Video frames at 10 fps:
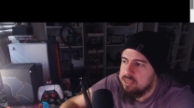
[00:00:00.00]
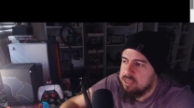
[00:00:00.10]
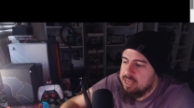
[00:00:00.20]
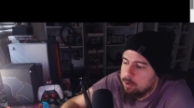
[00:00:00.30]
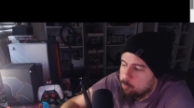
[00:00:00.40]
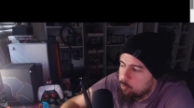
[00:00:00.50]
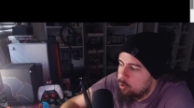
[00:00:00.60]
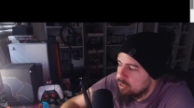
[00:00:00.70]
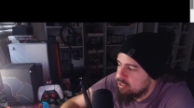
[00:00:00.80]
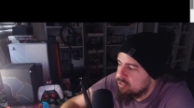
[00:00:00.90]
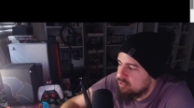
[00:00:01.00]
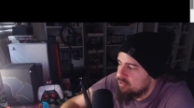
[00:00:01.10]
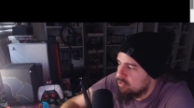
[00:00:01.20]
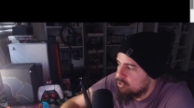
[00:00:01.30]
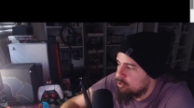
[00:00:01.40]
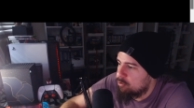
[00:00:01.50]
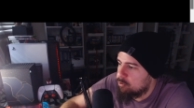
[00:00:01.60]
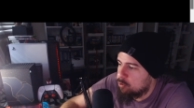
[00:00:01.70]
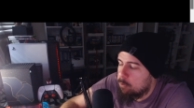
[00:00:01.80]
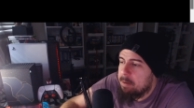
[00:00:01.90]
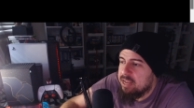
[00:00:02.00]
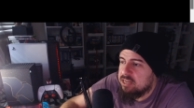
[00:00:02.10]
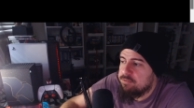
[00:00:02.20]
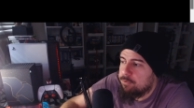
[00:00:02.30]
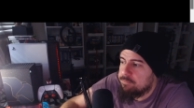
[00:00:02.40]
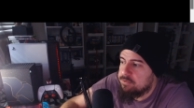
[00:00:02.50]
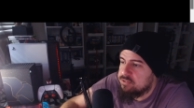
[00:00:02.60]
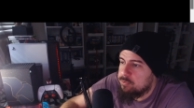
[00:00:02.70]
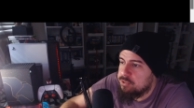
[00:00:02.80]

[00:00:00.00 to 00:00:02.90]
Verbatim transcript: and I wanted to, you know, go back and forth to see what